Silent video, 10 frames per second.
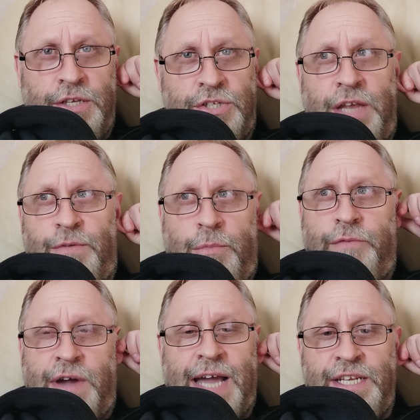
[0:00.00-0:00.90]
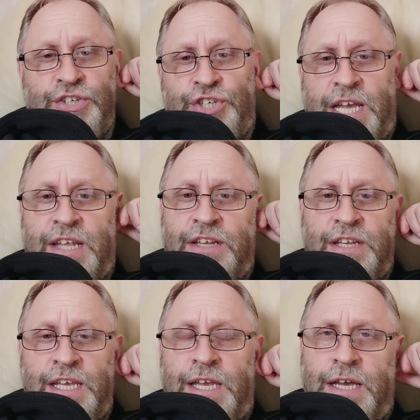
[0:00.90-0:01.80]
Stephen Moffat had his share,
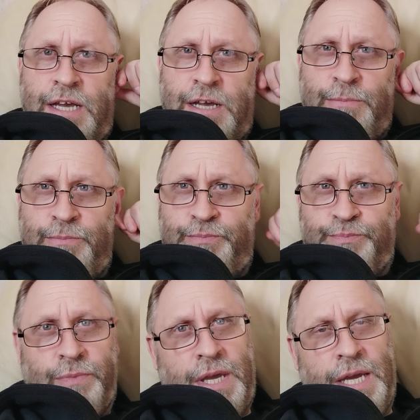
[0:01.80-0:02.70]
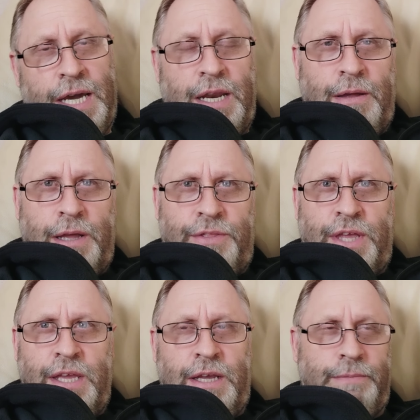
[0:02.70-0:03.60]
didn't he? Um, and I, I think,